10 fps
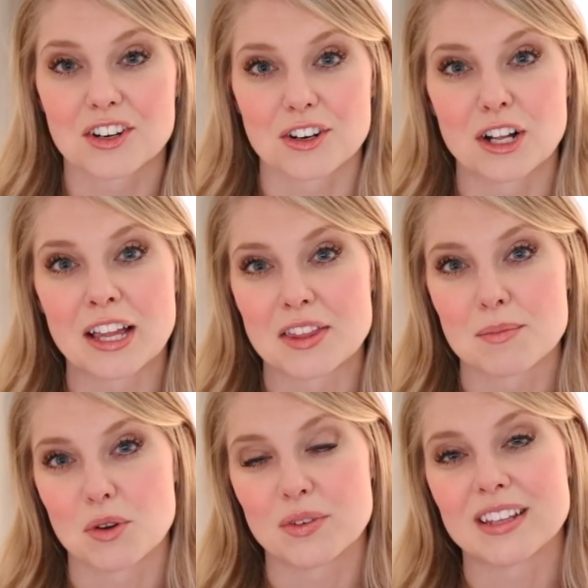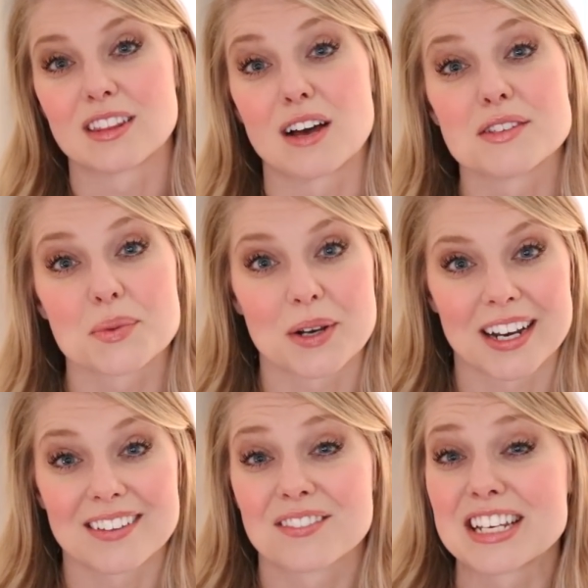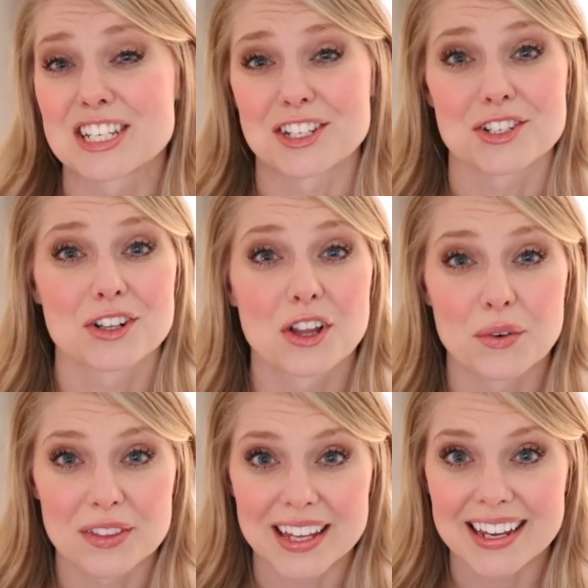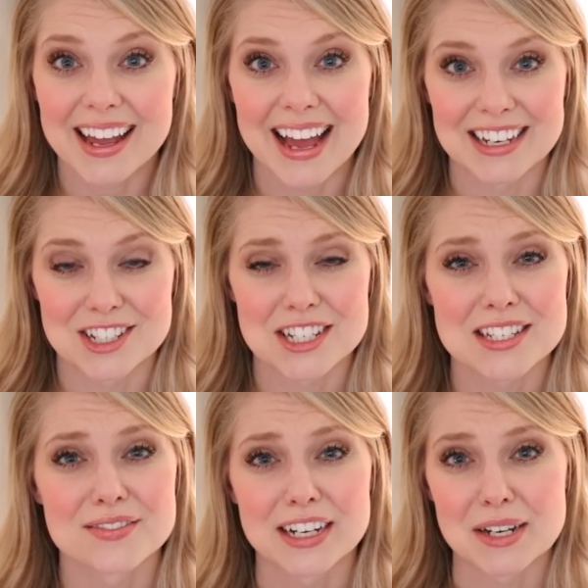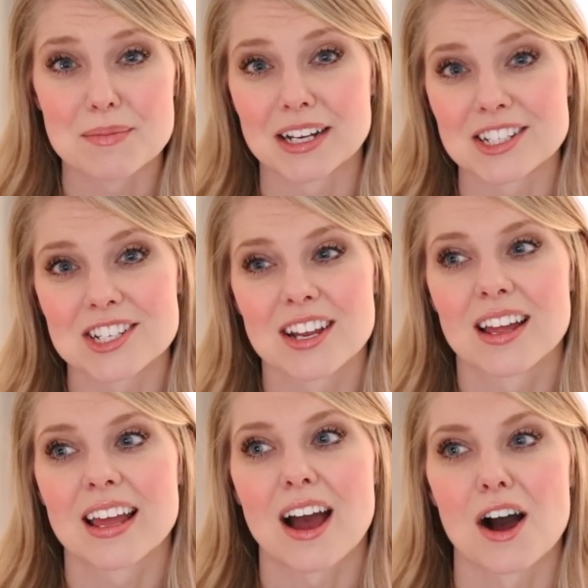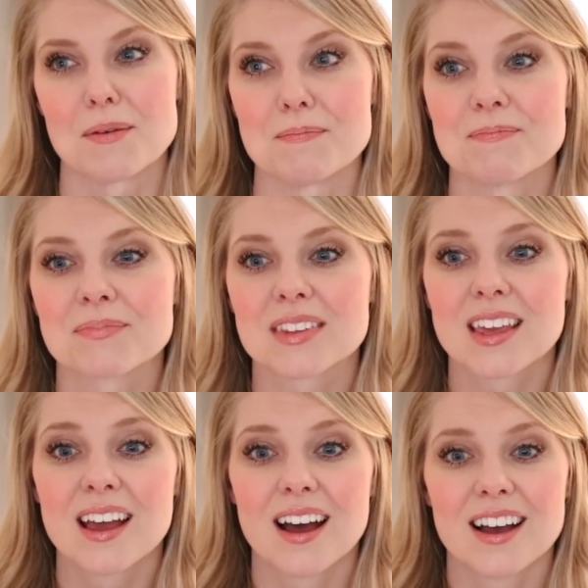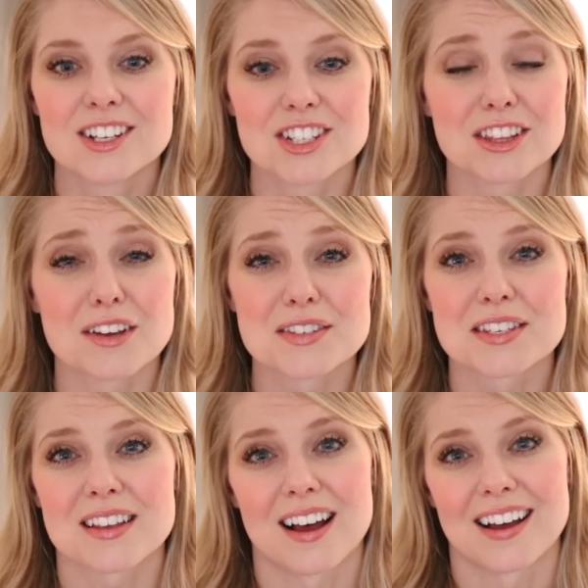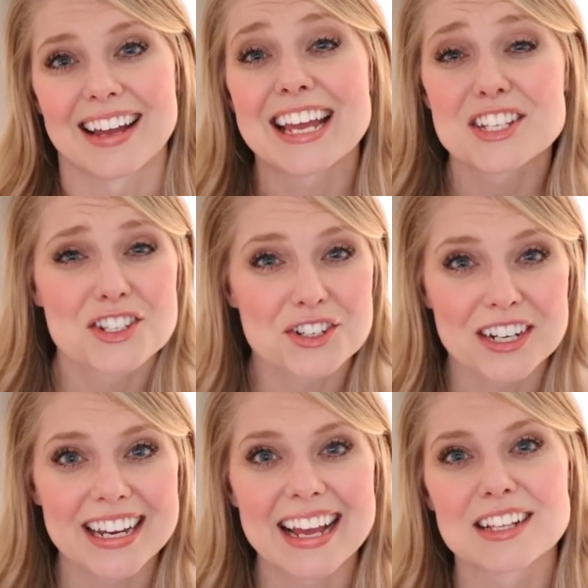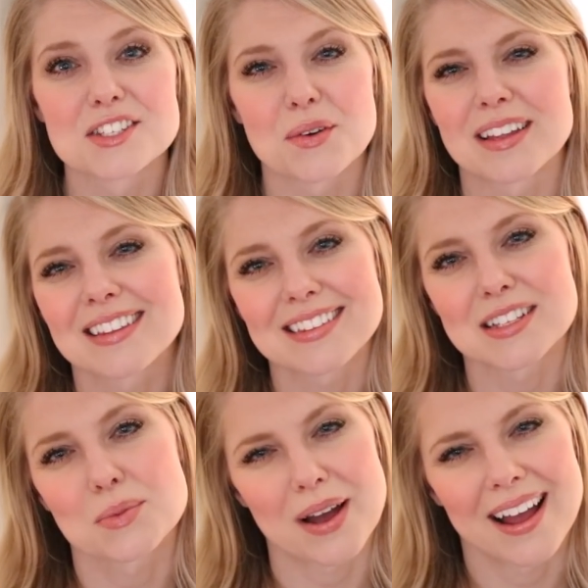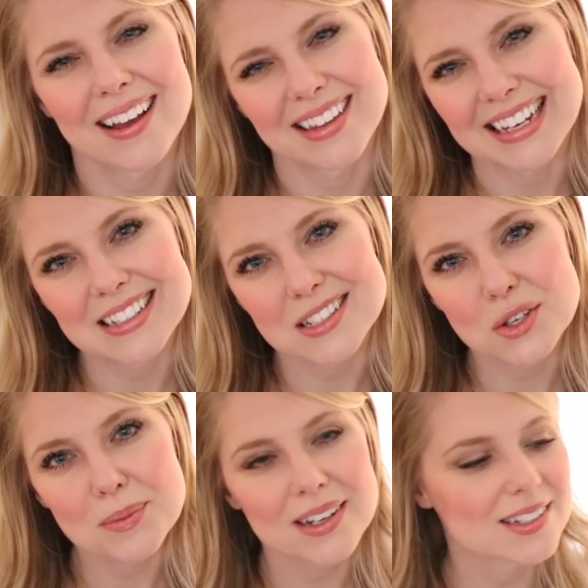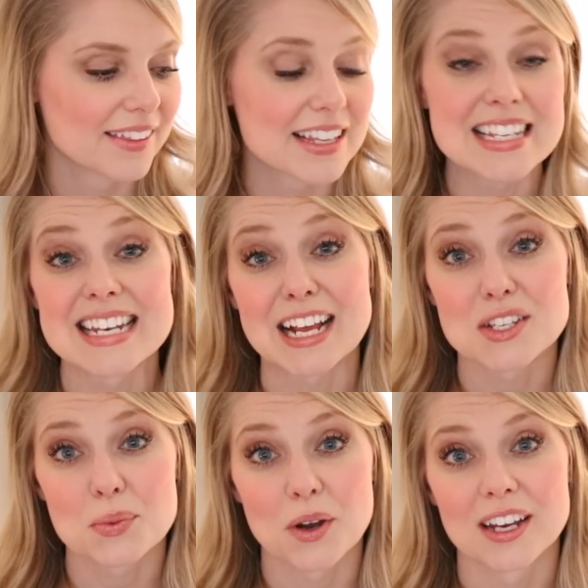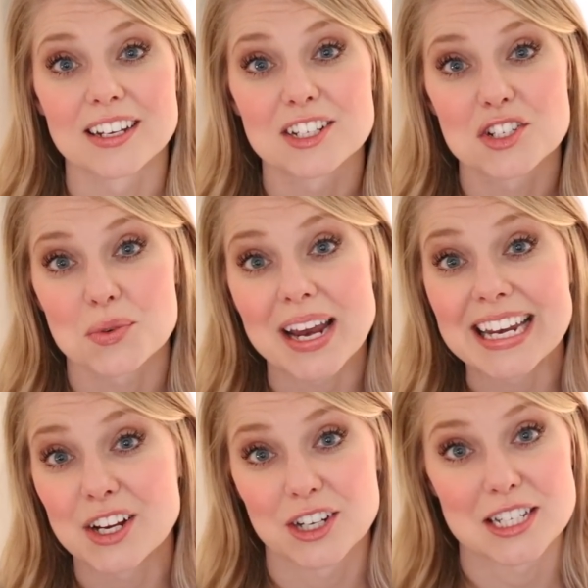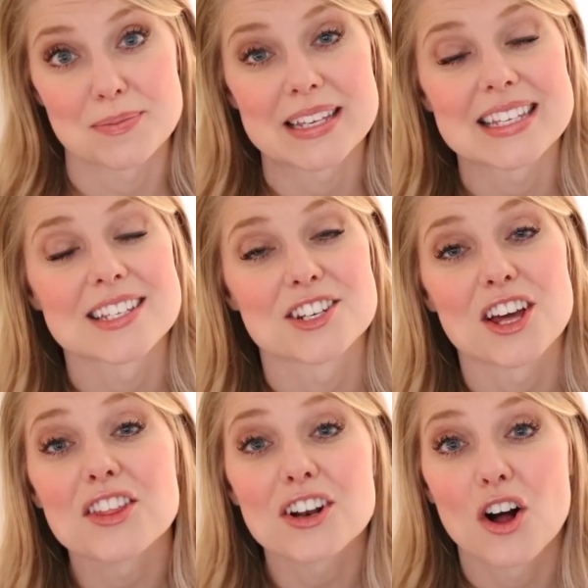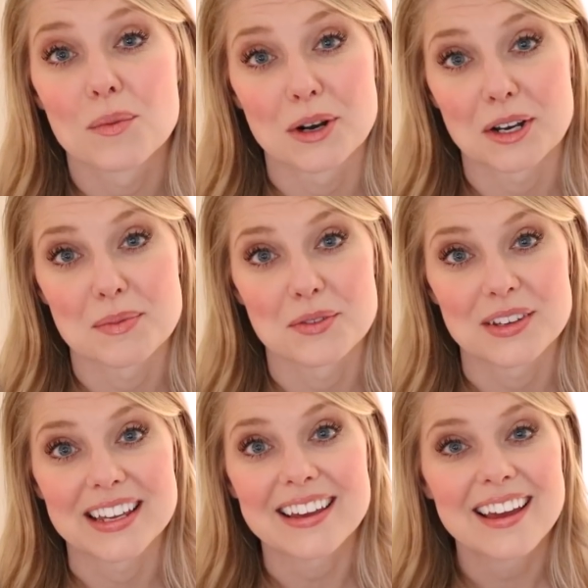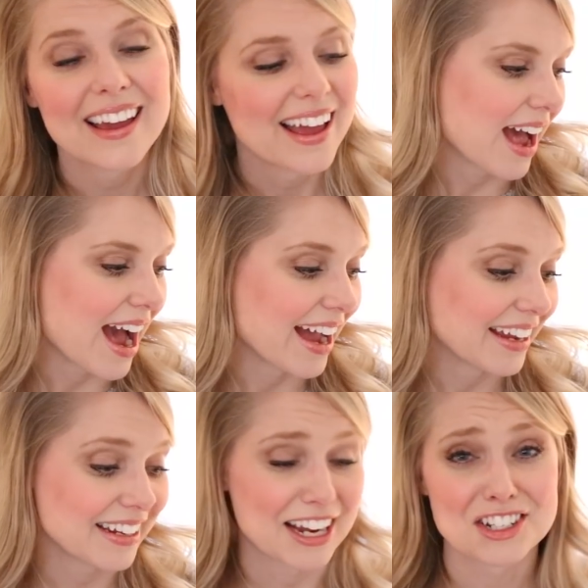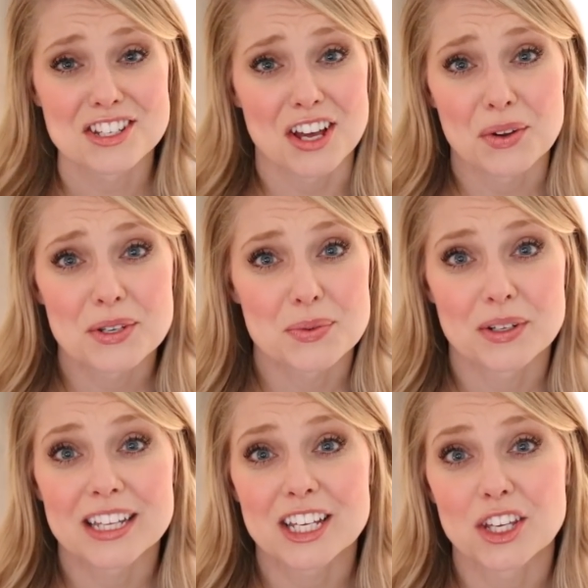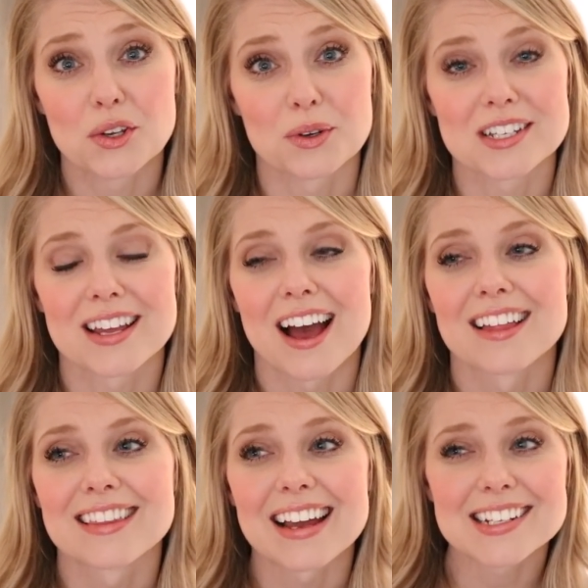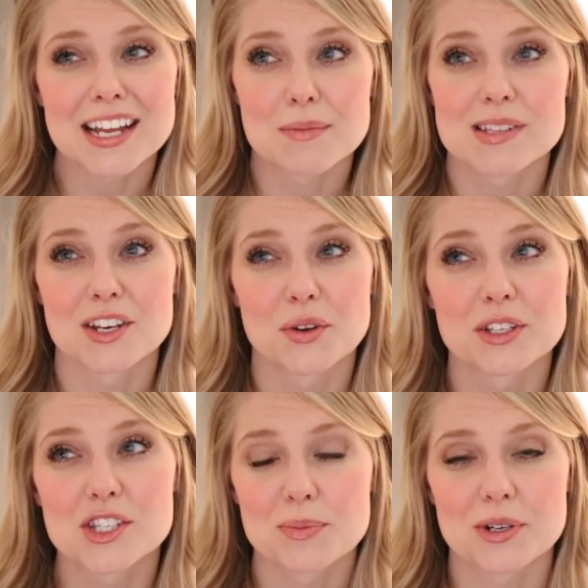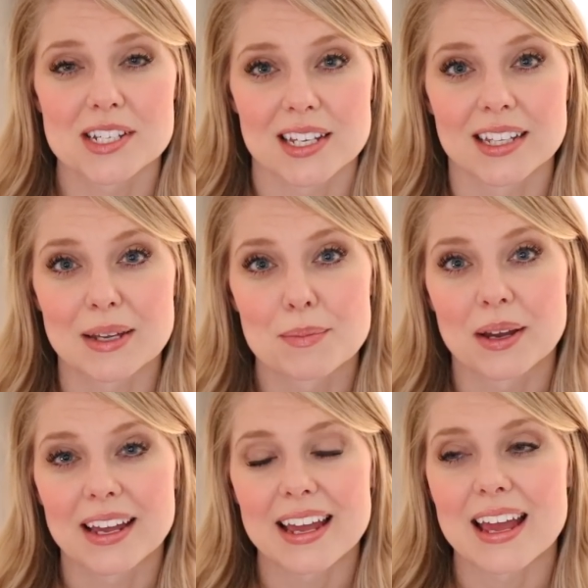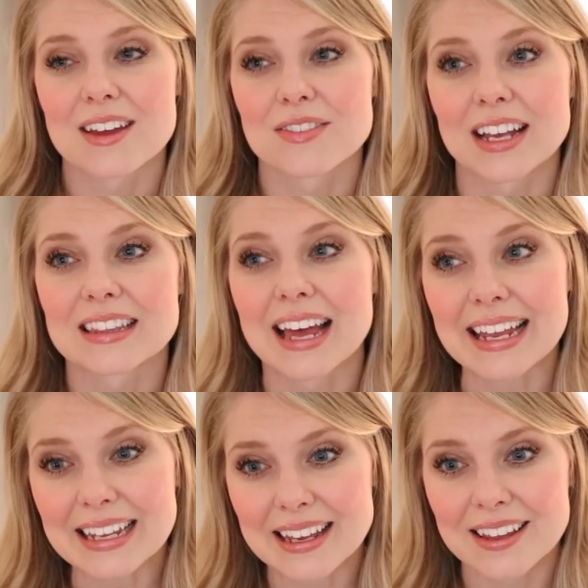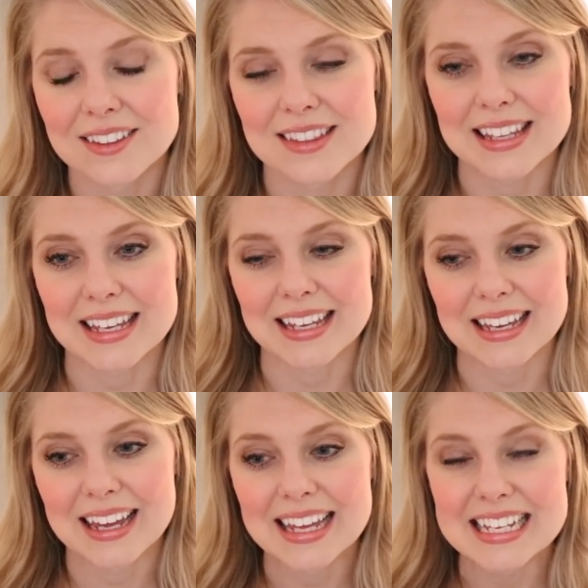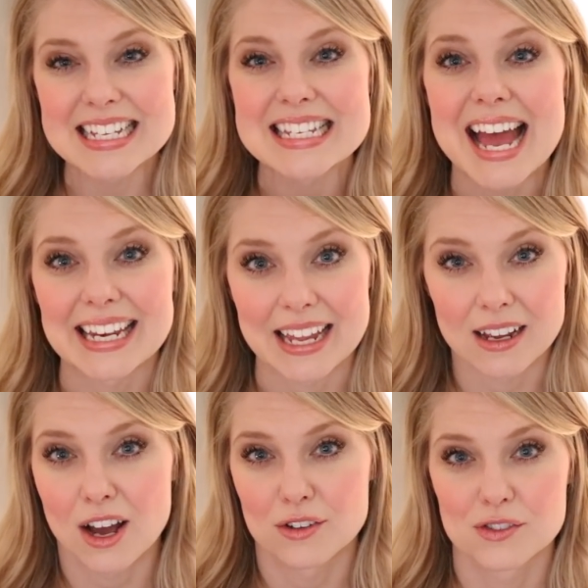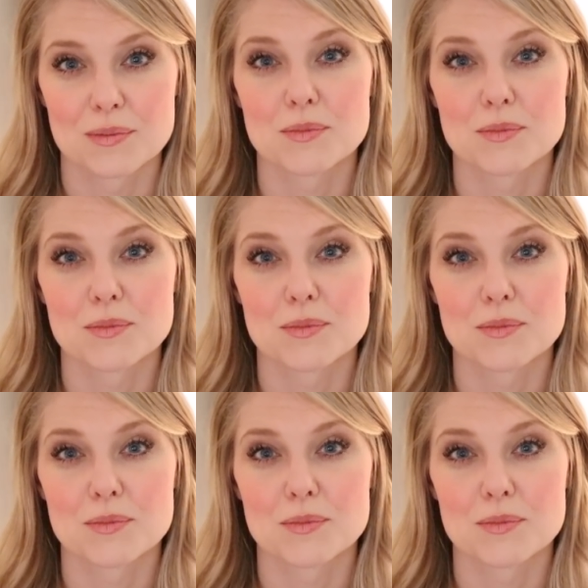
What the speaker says: girl in the movie loves wearing vintage clothing, and she's very much, she loves history, and so I think that's why I liked it so much. This next one, Trading Christmas, is another Hallmark movie. I just thought it was really cute. A lot of times, I know it's super silly, but if I like the setting of the